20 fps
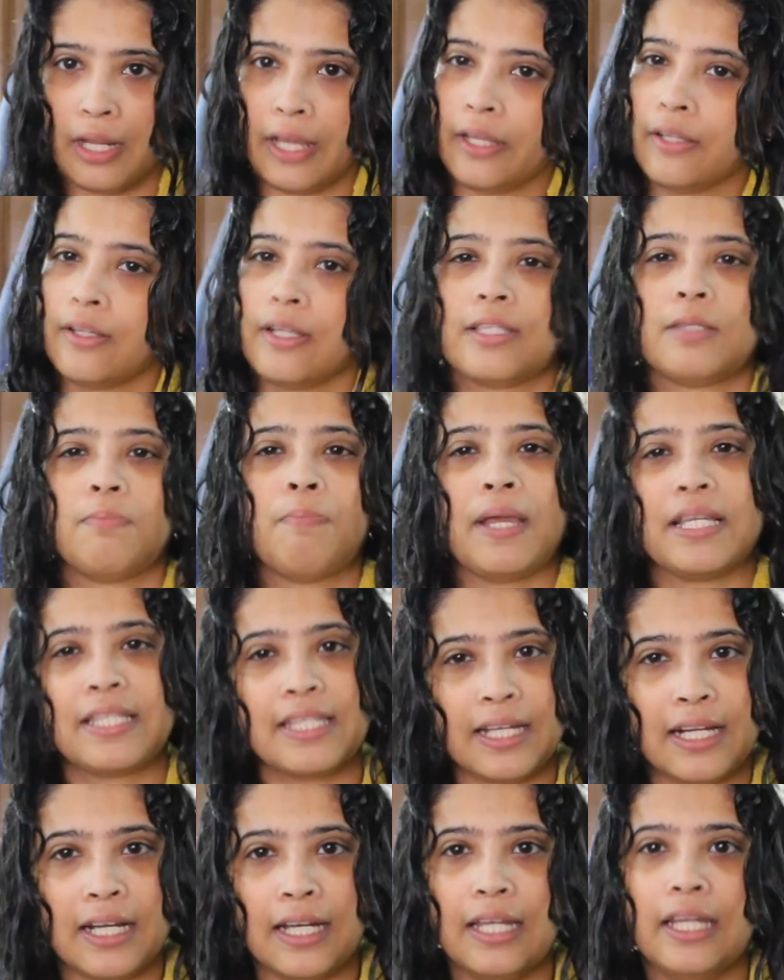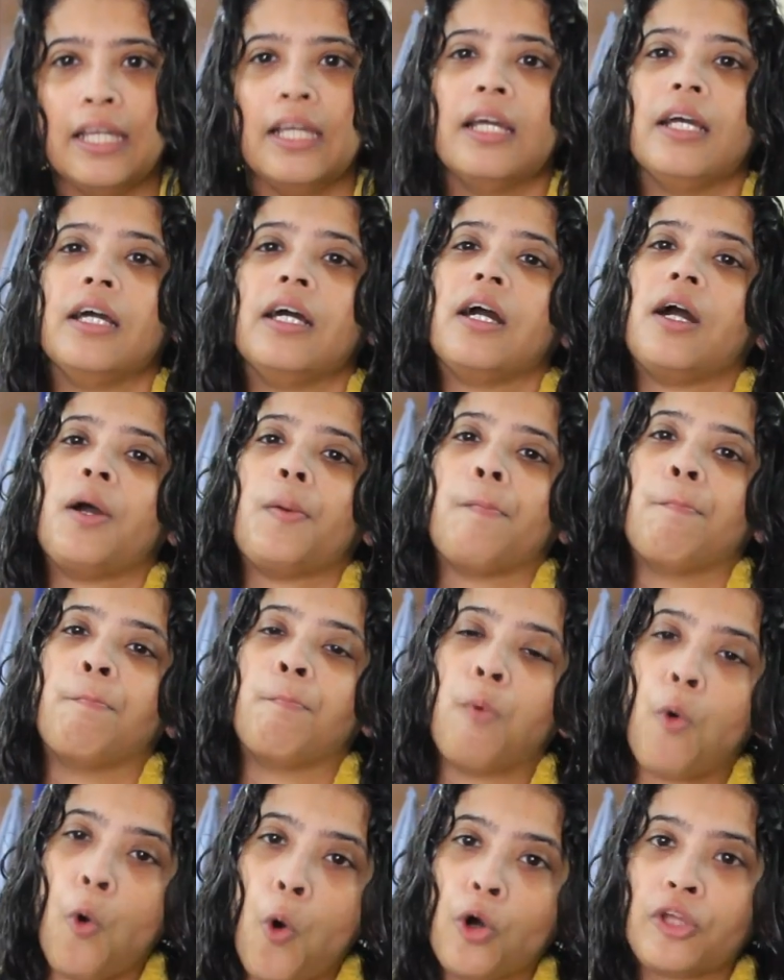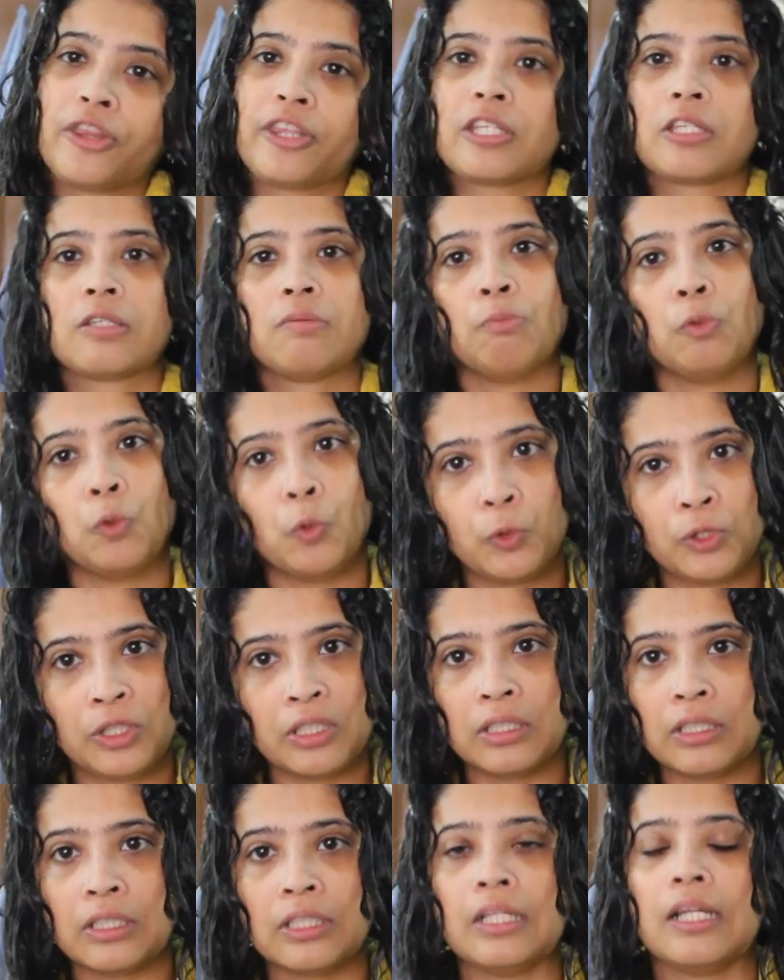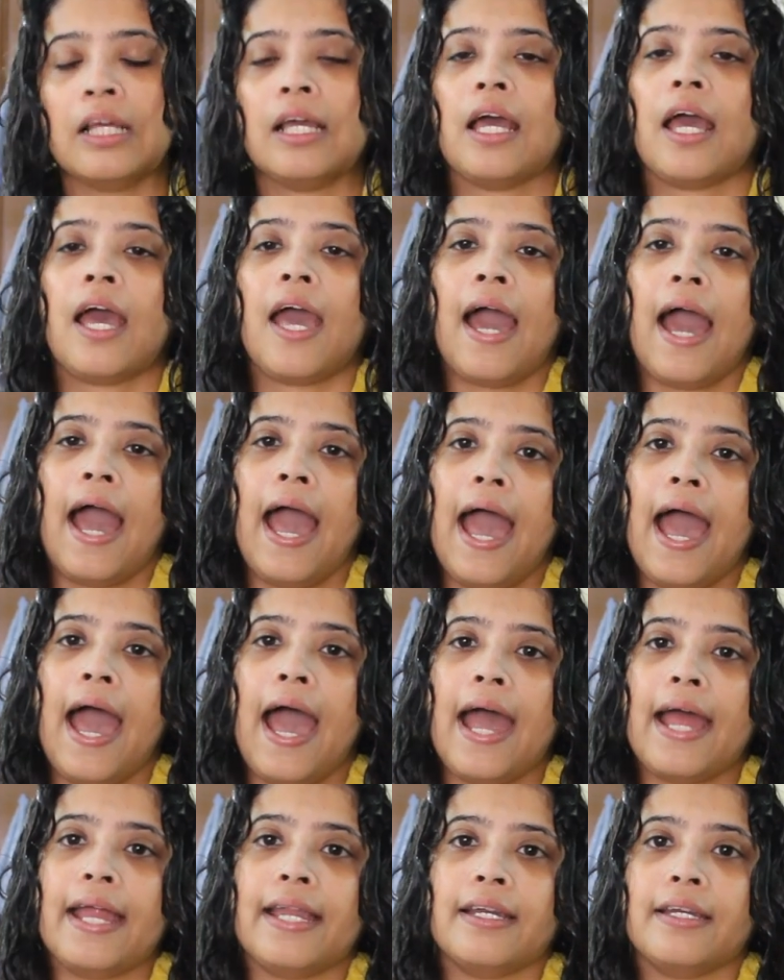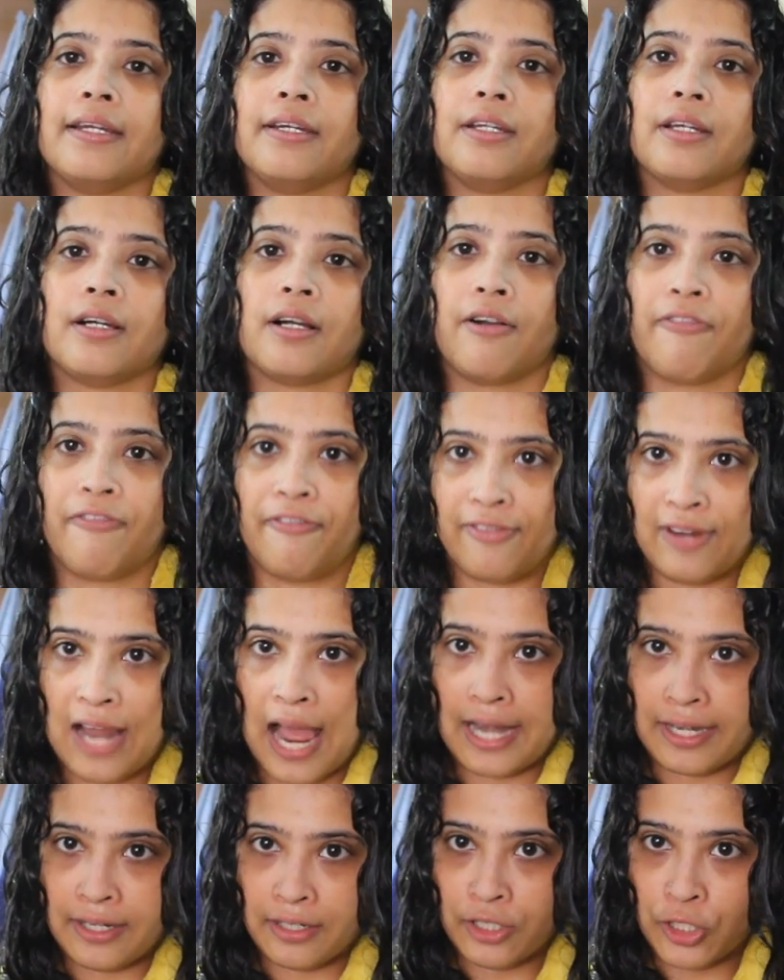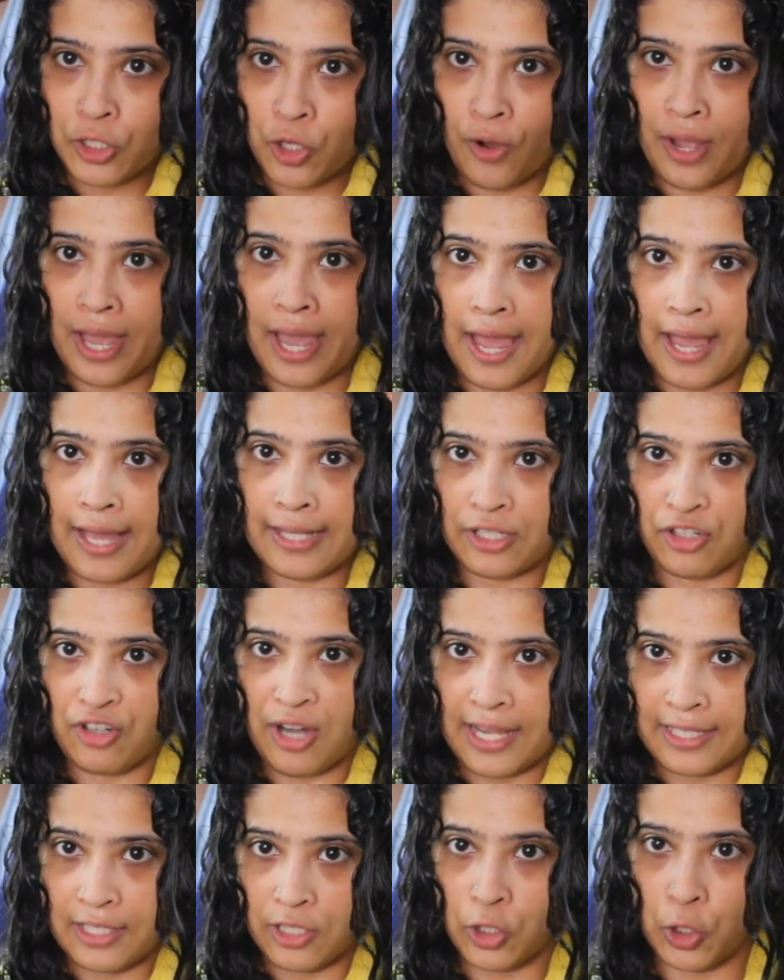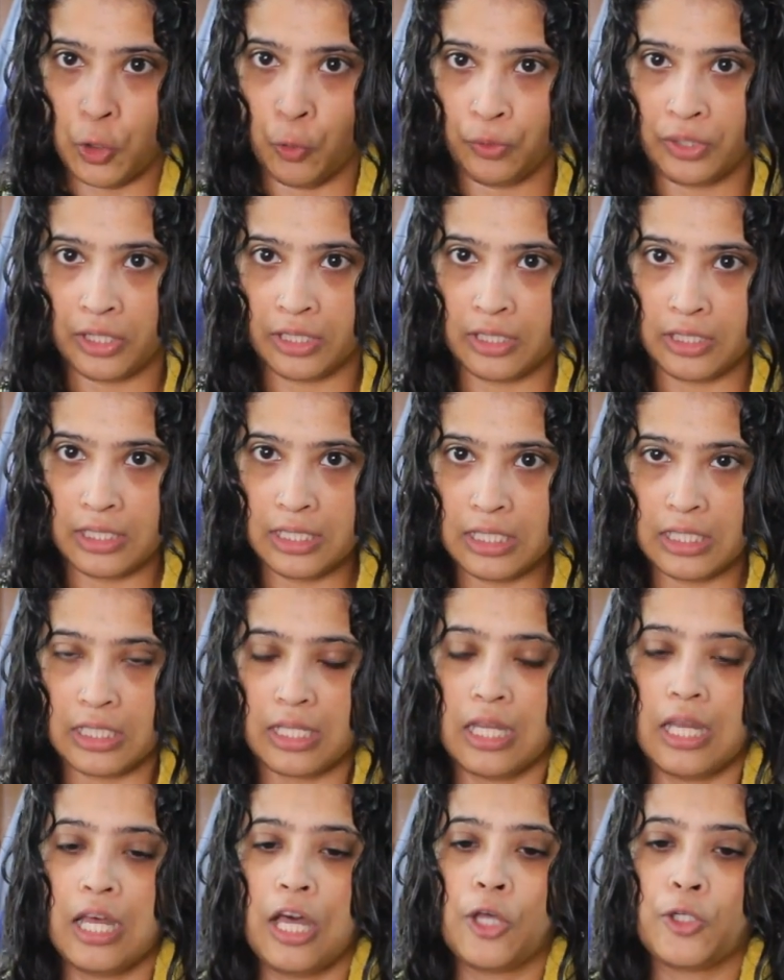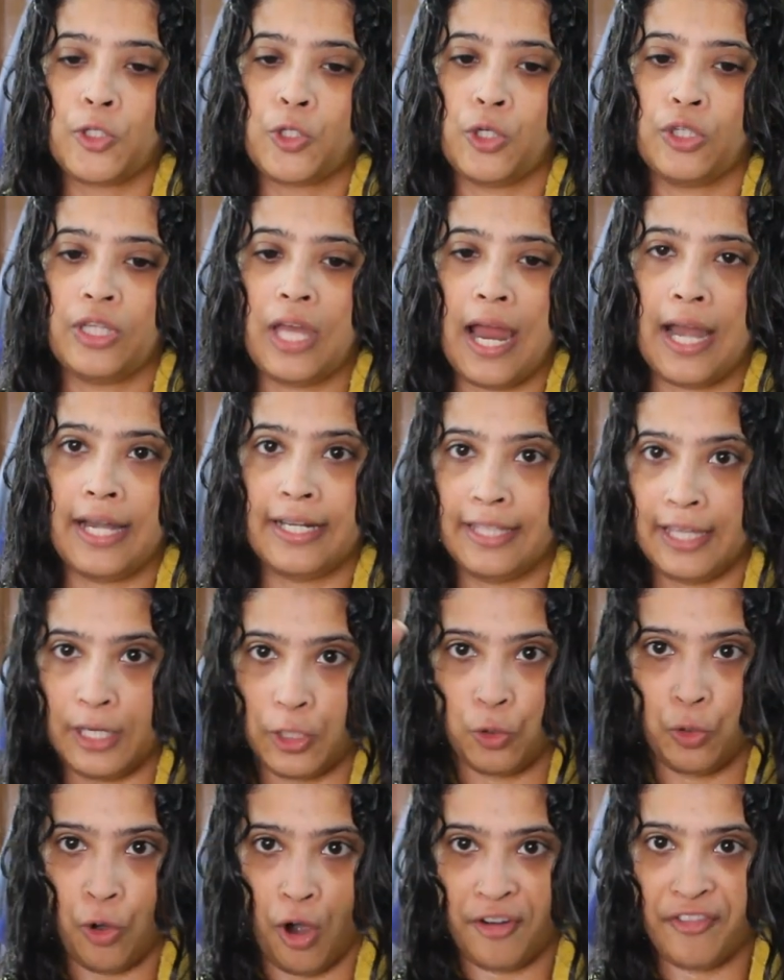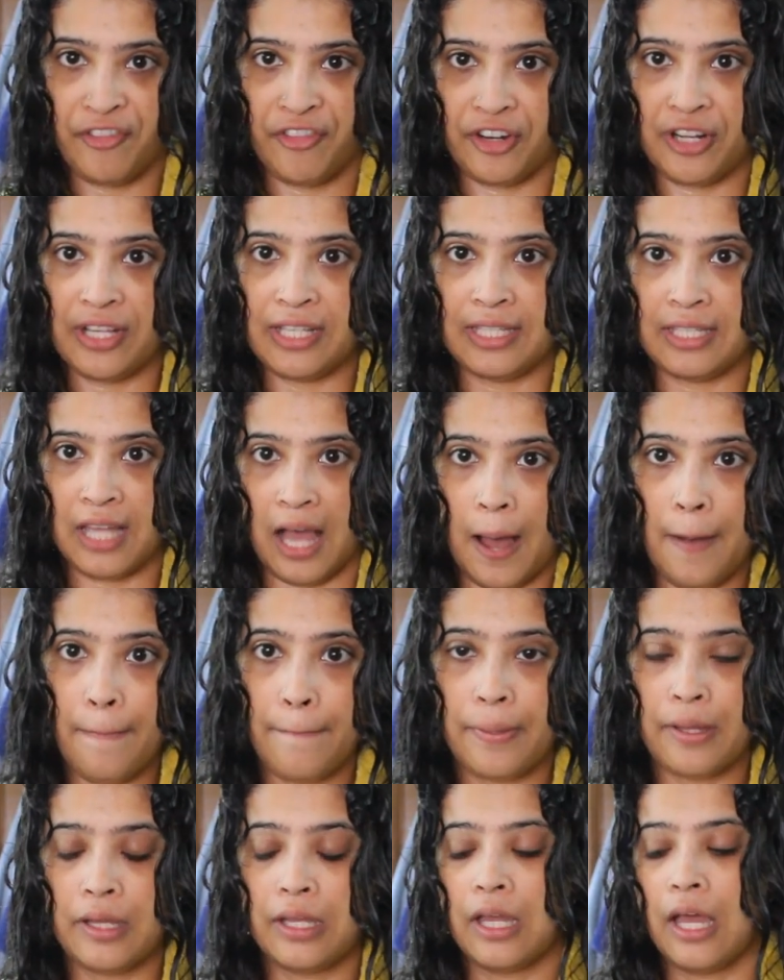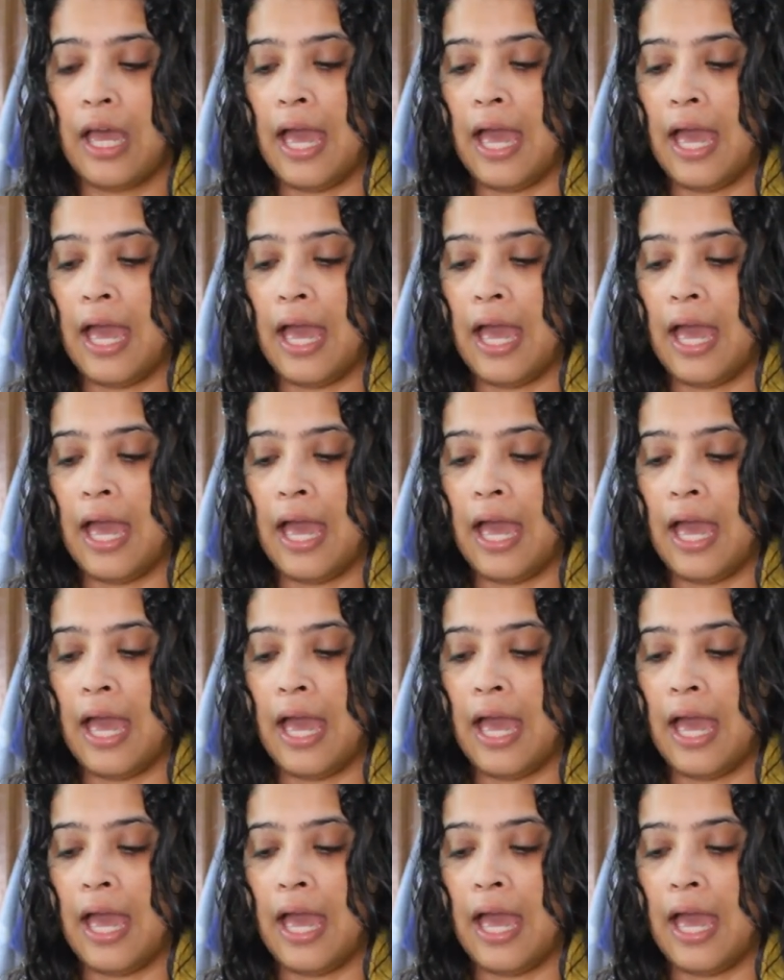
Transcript: Like, it's basically both smoothen and flatten your hair strands, cuticles, so that they do not frizz up.